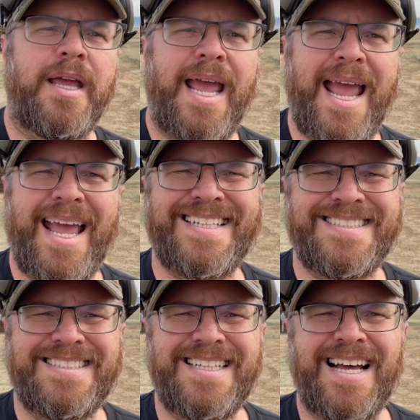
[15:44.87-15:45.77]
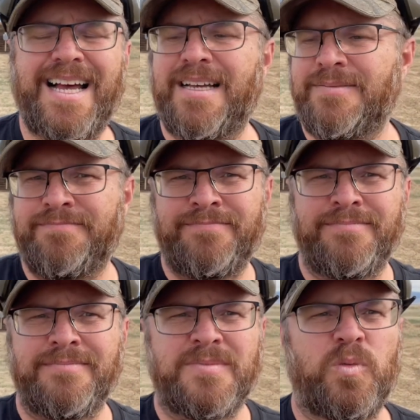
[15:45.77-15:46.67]
And
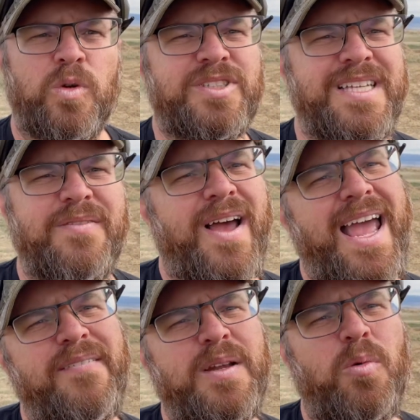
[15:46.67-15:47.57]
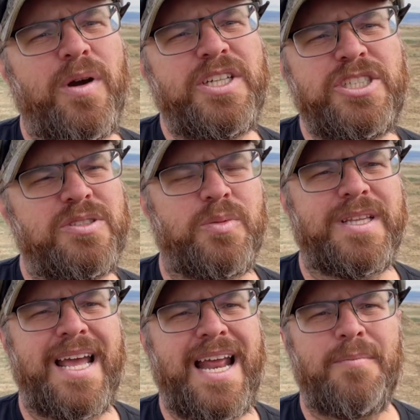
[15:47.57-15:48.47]
we'll see if I have any more issues with
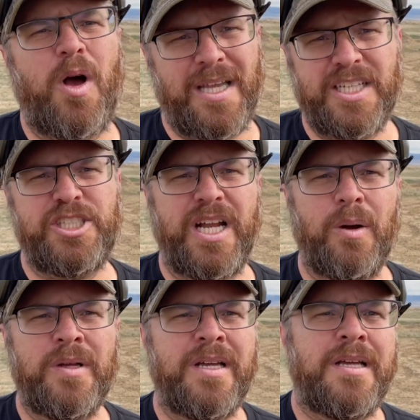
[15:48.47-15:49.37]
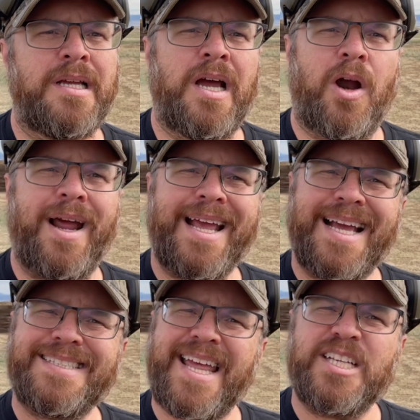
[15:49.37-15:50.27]
that ammo. I'll let you know. All right,
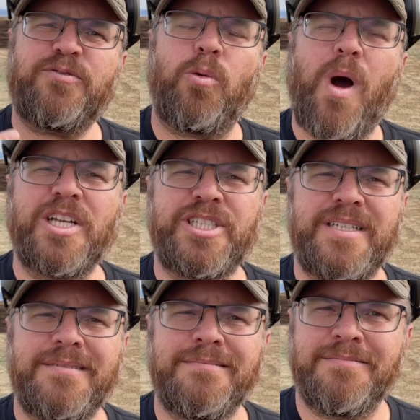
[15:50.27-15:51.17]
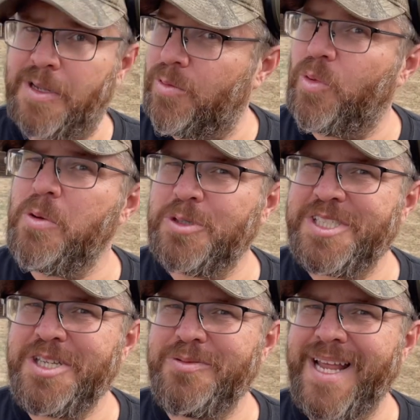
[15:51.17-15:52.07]
guys, thanks for watching. We will
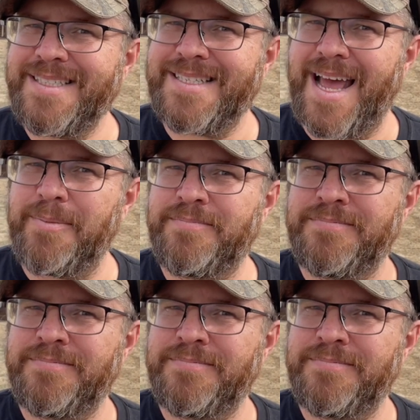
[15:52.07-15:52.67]
see you next time.